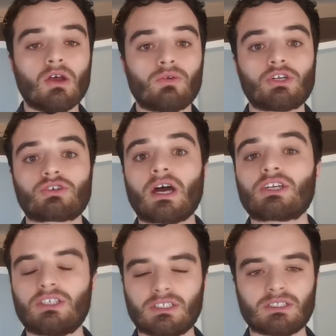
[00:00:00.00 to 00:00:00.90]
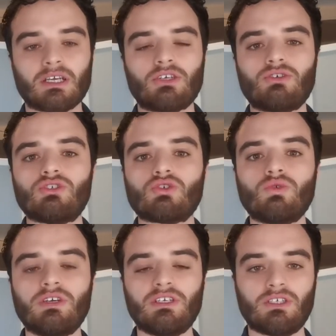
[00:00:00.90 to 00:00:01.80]
Retraction is like you
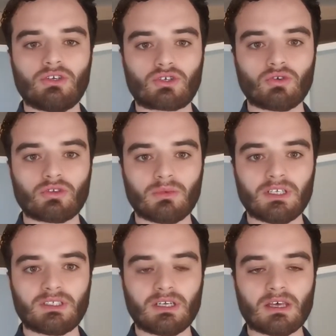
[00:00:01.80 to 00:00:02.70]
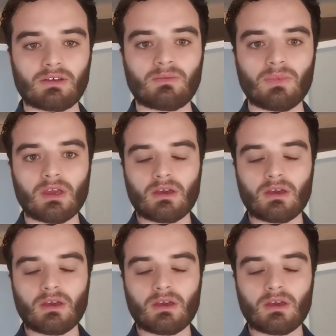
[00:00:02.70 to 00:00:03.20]
squeezing your shoulder blades together.